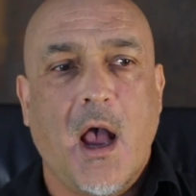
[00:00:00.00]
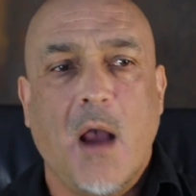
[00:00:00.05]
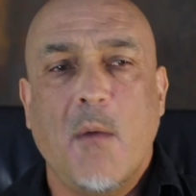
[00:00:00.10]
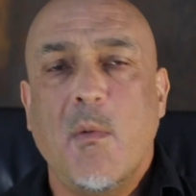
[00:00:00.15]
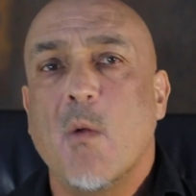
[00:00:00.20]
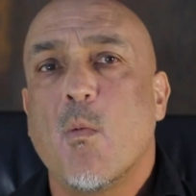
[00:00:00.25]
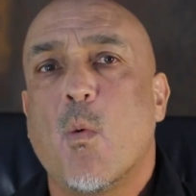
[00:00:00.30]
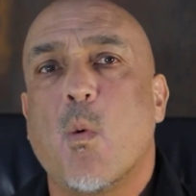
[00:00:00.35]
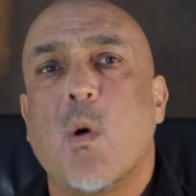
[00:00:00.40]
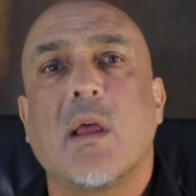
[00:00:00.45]
I
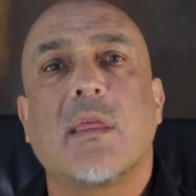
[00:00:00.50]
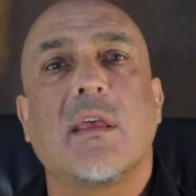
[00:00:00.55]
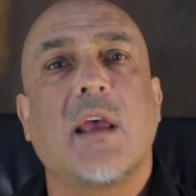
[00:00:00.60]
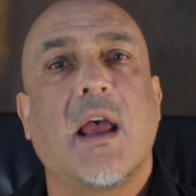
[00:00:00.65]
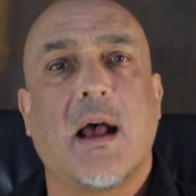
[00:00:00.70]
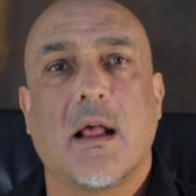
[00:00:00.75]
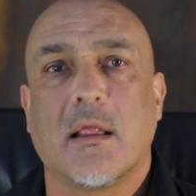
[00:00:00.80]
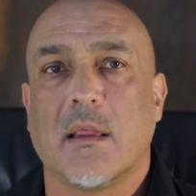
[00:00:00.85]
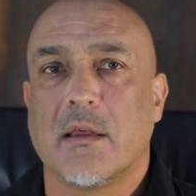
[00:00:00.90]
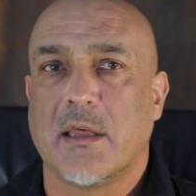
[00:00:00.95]
mean, what the
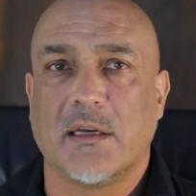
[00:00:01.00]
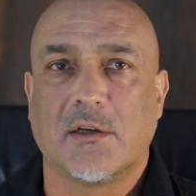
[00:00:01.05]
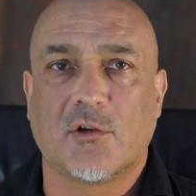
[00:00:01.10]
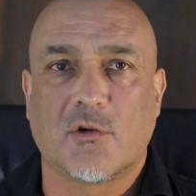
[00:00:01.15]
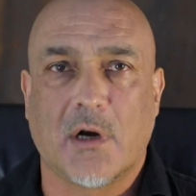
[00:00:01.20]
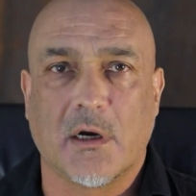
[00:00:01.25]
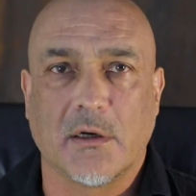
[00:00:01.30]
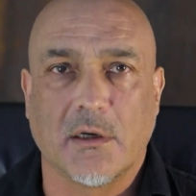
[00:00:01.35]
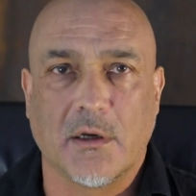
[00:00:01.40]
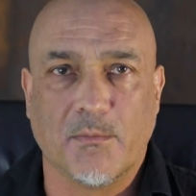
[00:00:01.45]
hell are they
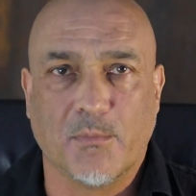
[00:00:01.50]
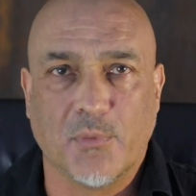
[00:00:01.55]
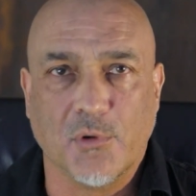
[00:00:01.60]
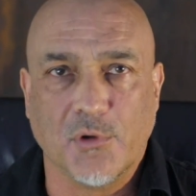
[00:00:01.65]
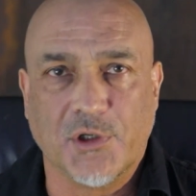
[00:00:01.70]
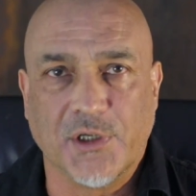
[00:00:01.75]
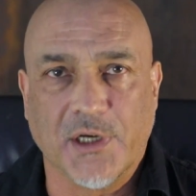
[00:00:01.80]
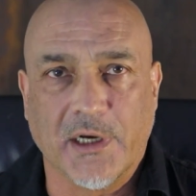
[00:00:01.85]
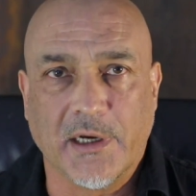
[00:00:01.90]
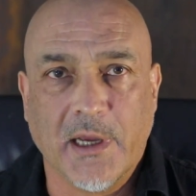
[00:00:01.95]
trying to
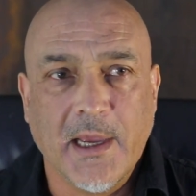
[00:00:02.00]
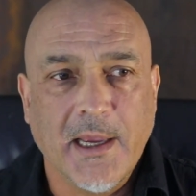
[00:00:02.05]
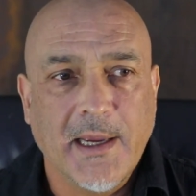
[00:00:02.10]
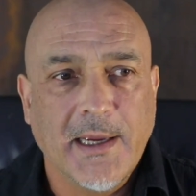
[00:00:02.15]
push here?